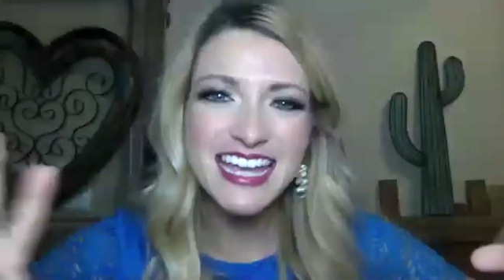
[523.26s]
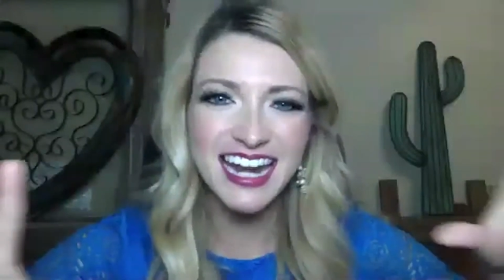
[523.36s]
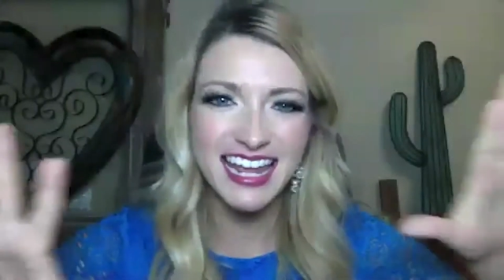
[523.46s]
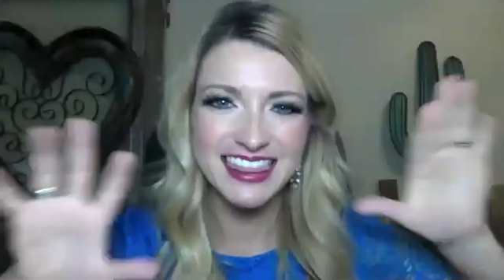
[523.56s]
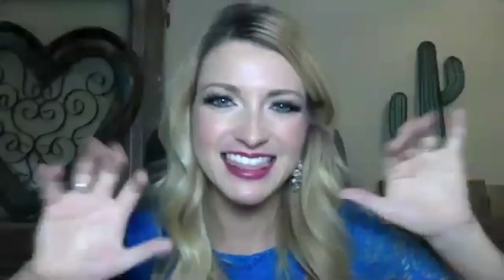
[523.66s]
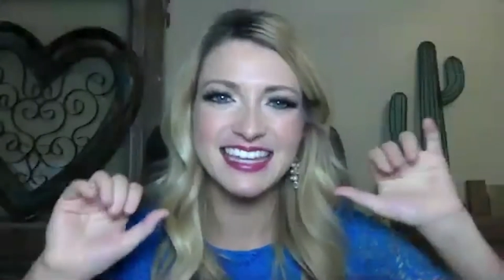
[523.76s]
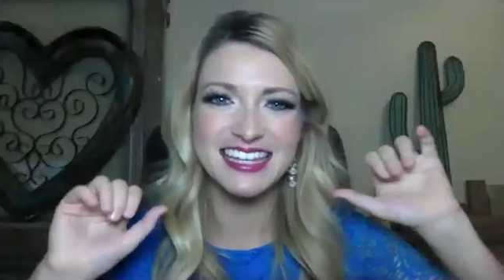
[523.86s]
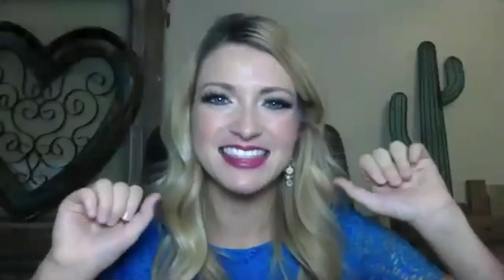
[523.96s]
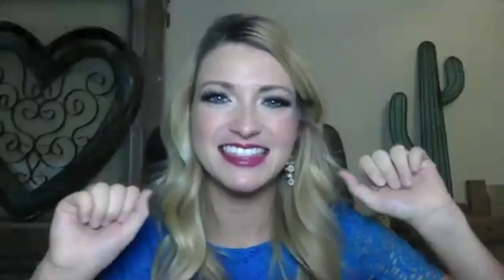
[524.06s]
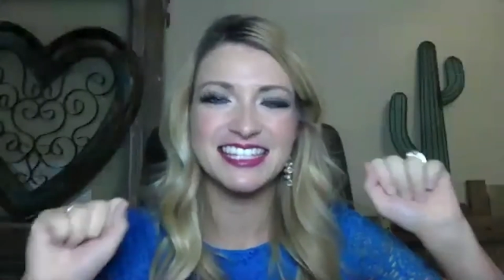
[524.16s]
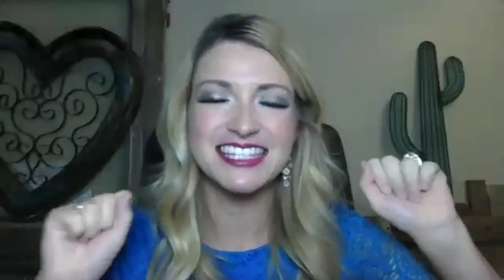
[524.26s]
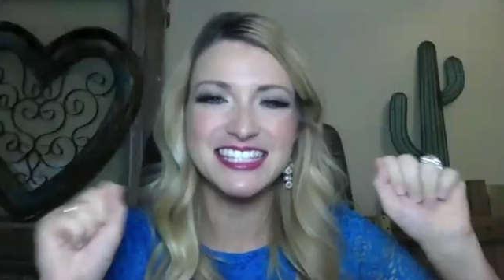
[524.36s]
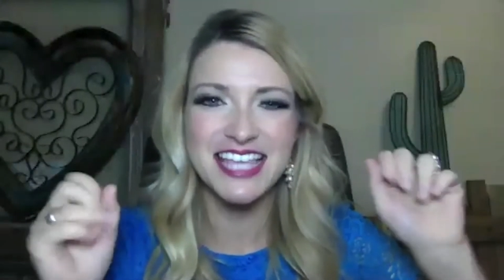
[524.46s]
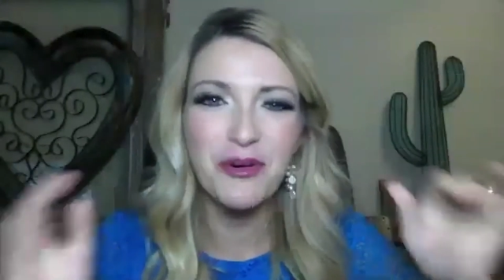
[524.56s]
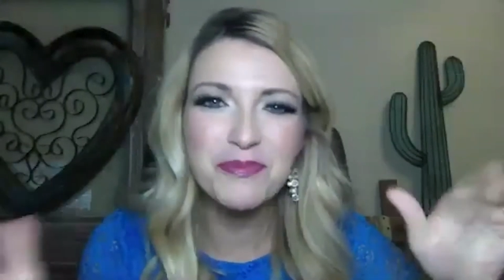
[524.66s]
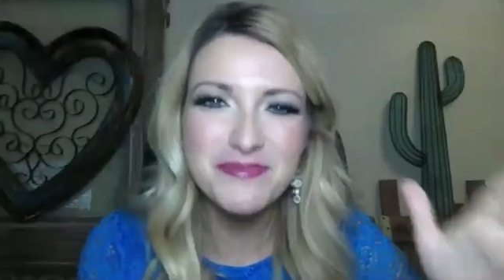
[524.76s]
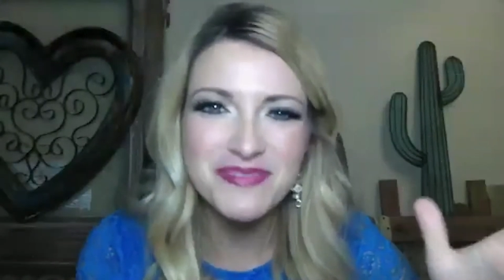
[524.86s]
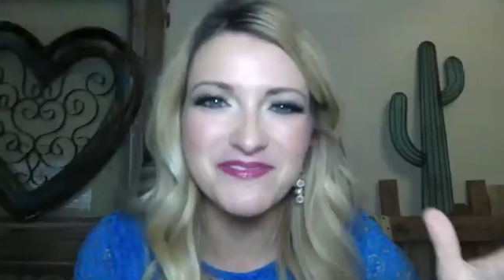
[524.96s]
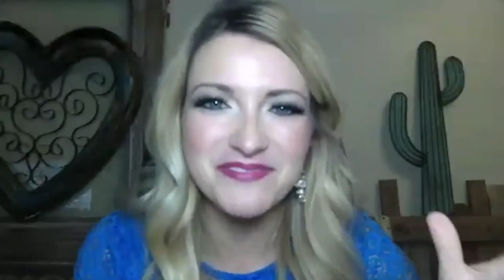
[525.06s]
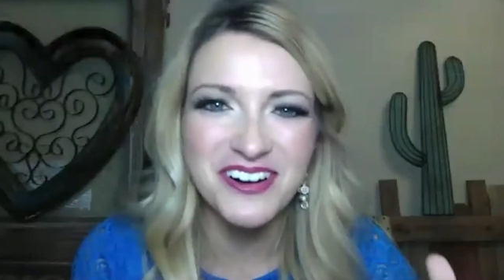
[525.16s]
and I think this is helping
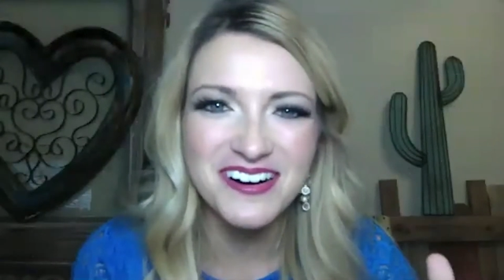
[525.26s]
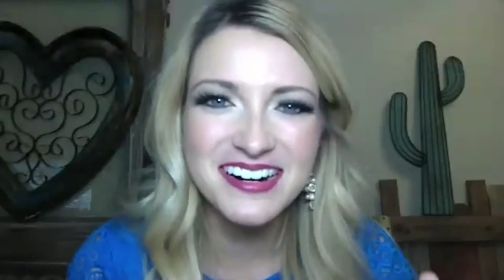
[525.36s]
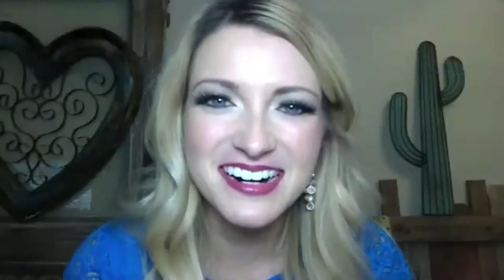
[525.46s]
people.